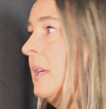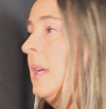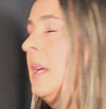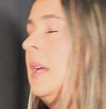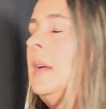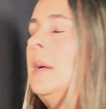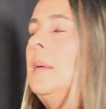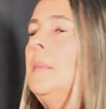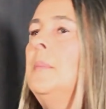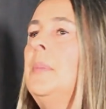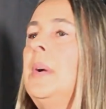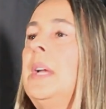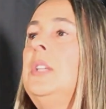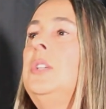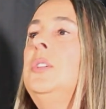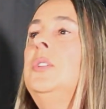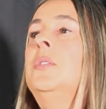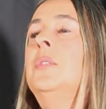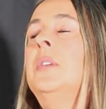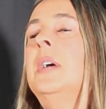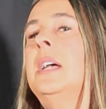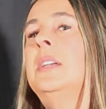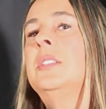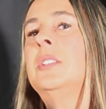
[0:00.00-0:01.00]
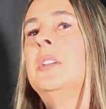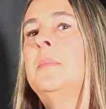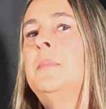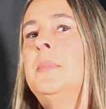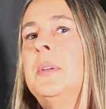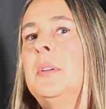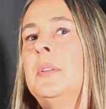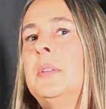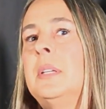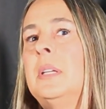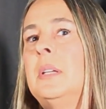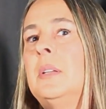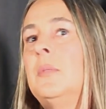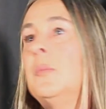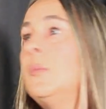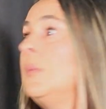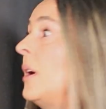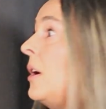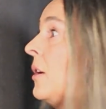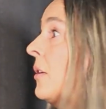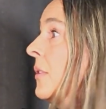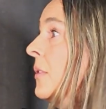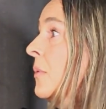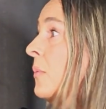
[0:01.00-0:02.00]
But you guys are building
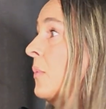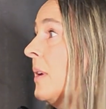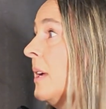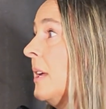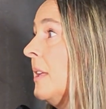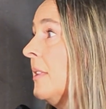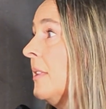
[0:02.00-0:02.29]
wealth with